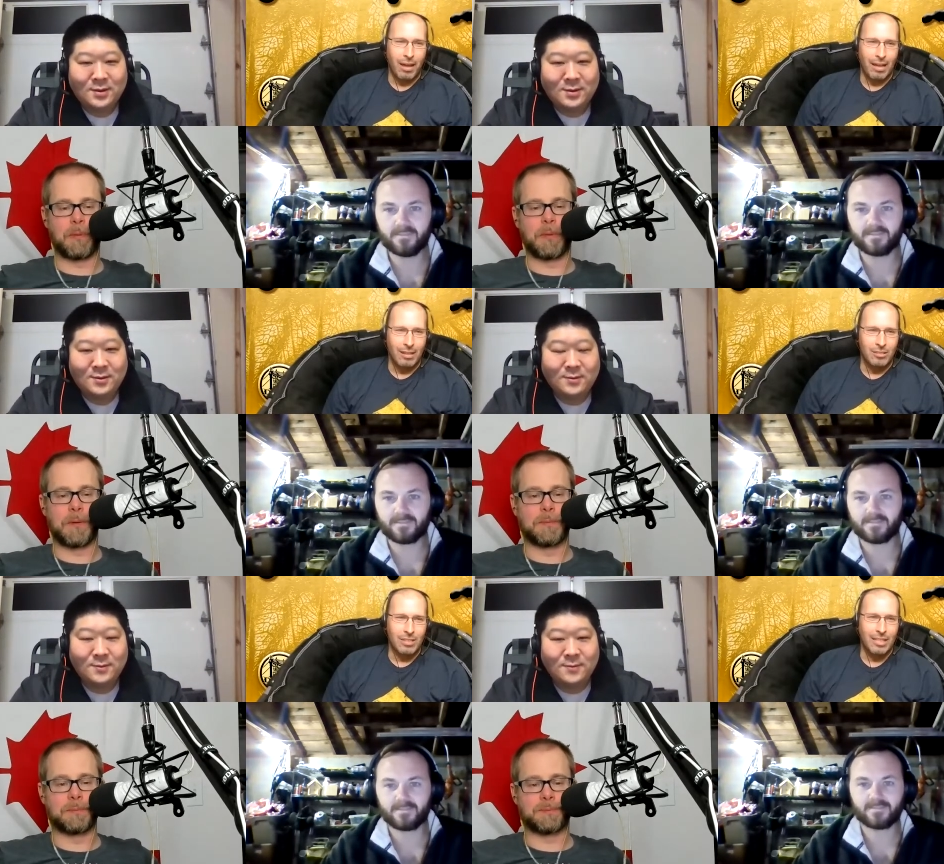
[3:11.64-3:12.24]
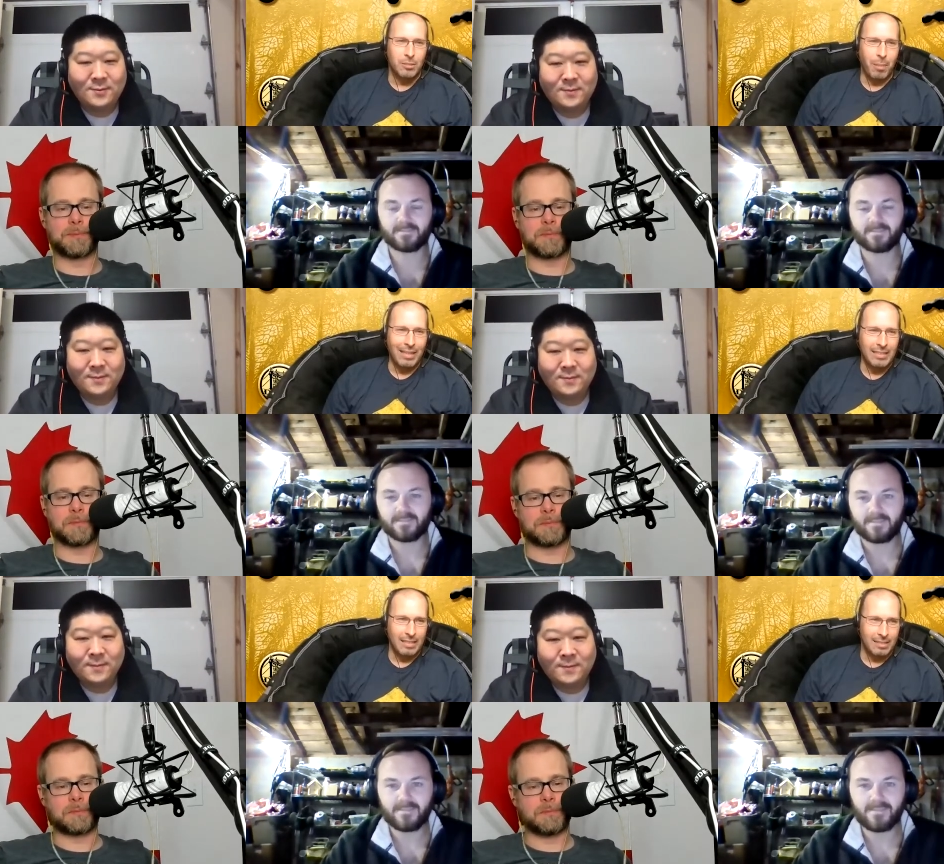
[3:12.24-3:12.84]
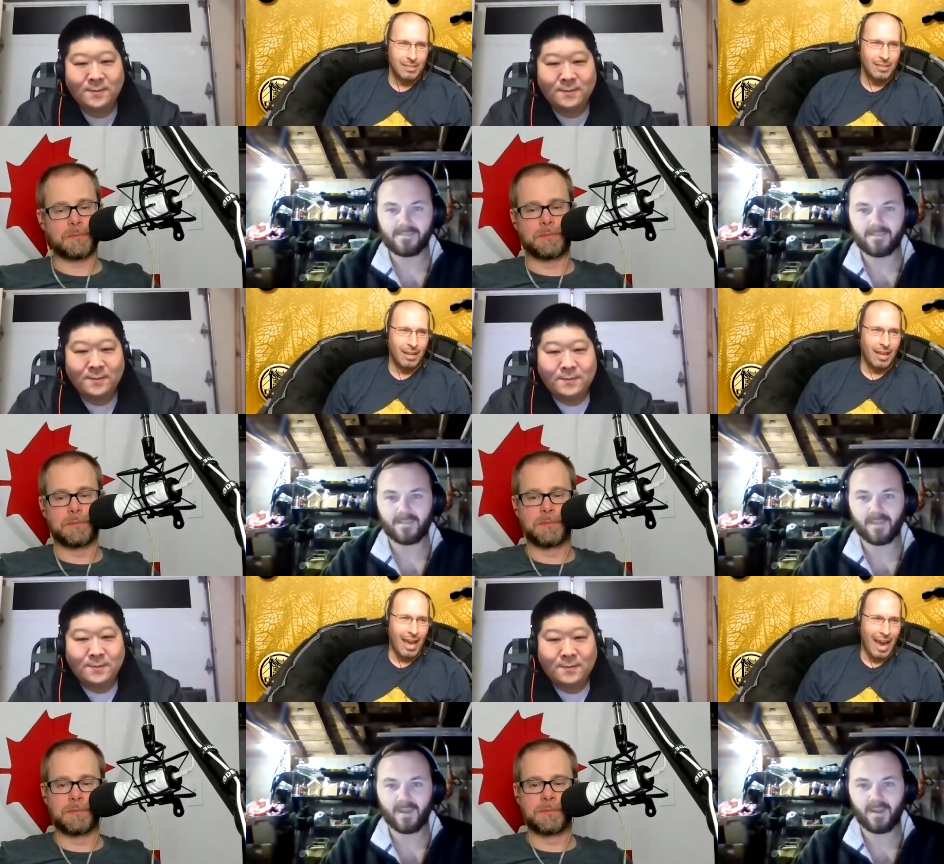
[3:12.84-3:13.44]
Speaker 1: like a little slight spiciness
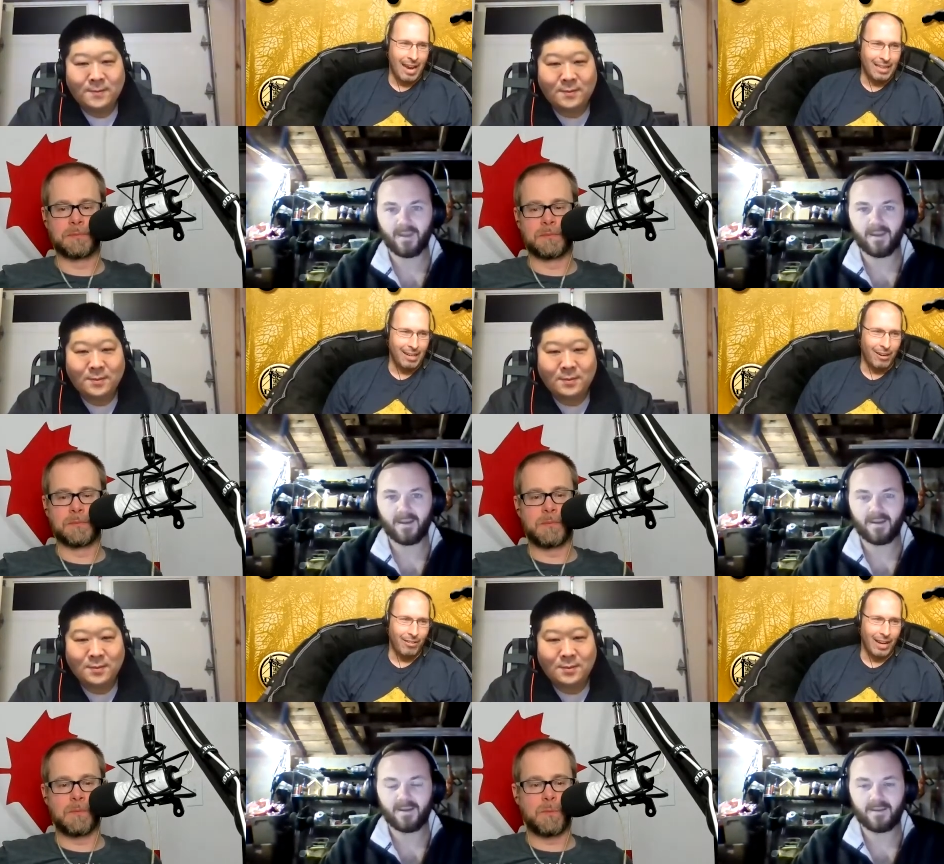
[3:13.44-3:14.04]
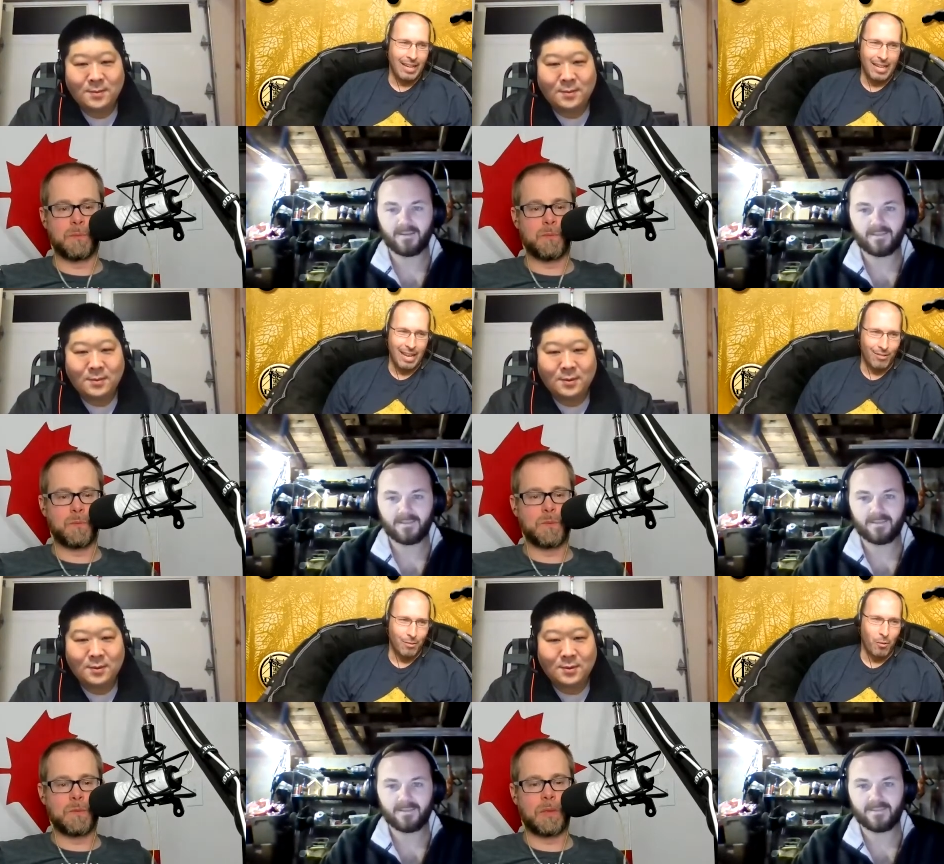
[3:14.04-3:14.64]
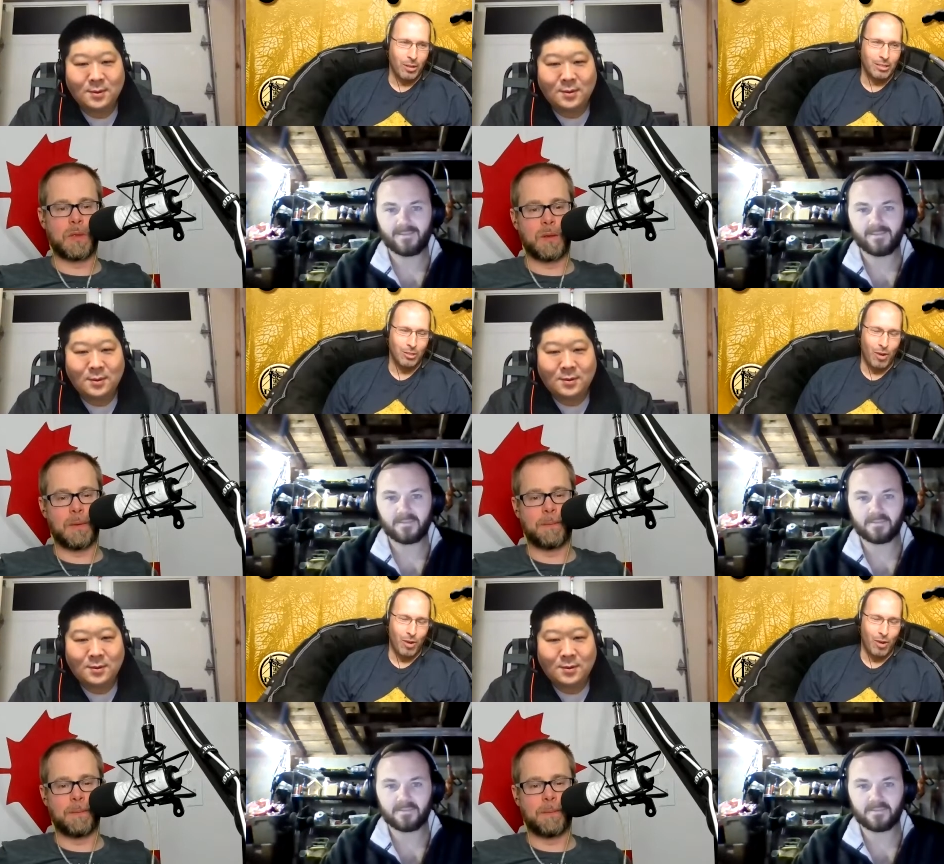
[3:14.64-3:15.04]
kind of added there that I didn't get from the rest of the